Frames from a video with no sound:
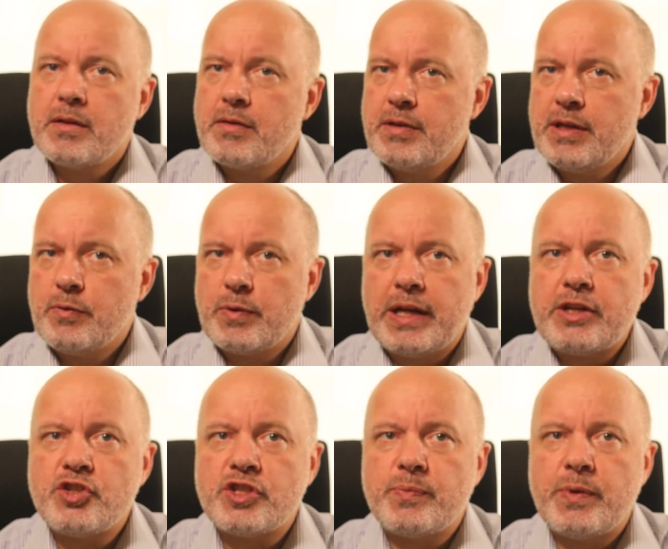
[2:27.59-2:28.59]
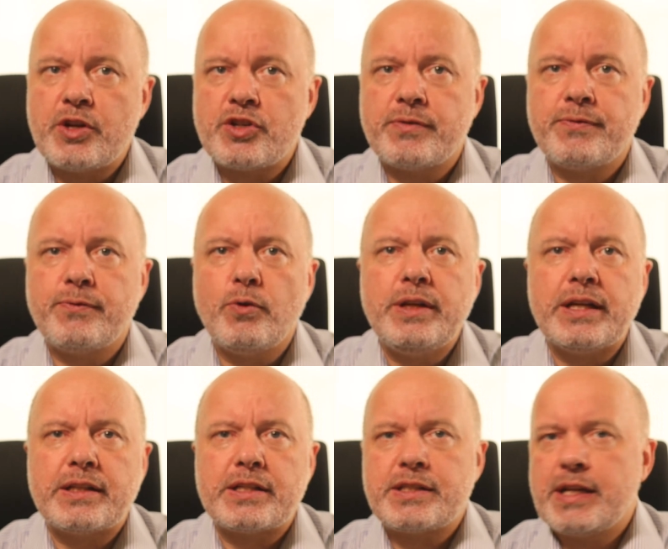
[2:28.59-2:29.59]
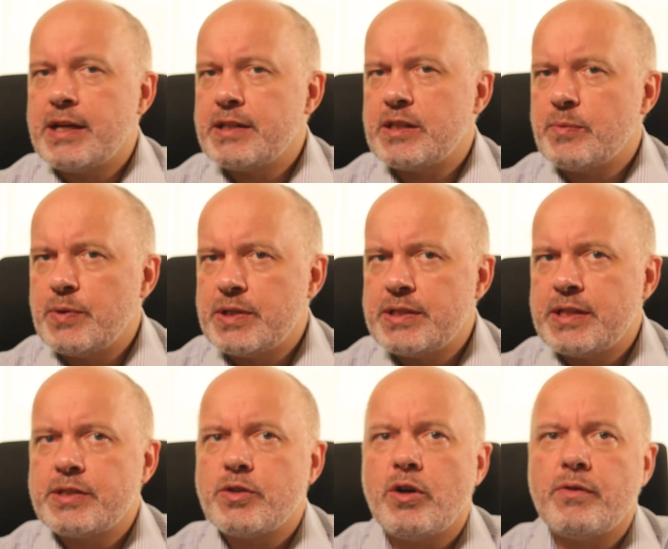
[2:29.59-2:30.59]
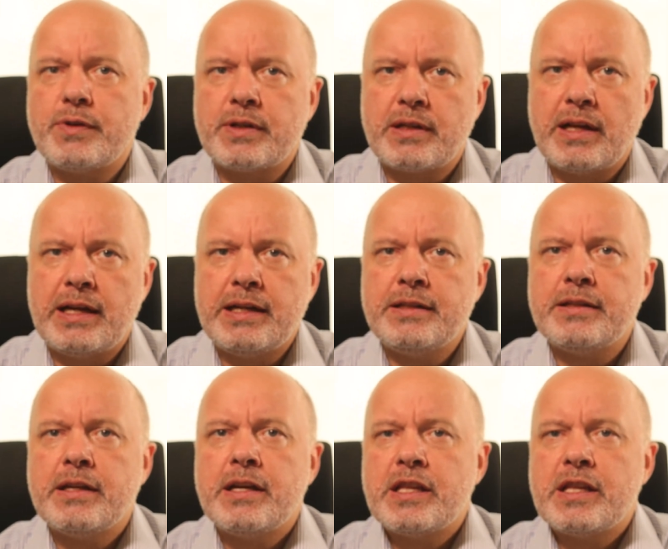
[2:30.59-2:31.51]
The relationship manager fully understands the business of the client,